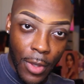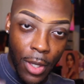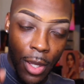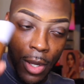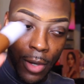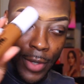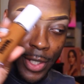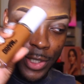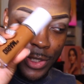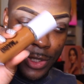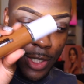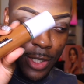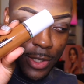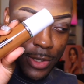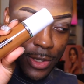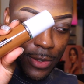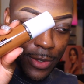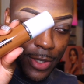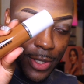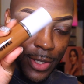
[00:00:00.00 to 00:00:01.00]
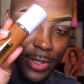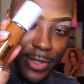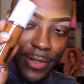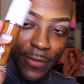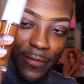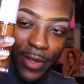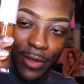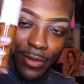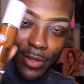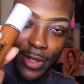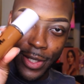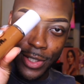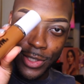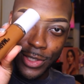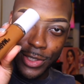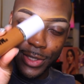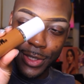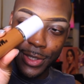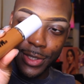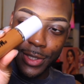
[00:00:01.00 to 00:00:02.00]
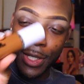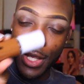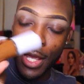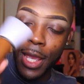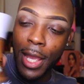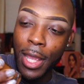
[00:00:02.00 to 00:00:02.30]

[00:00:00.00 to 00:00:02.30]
Alright, y'all. So here's the foundation,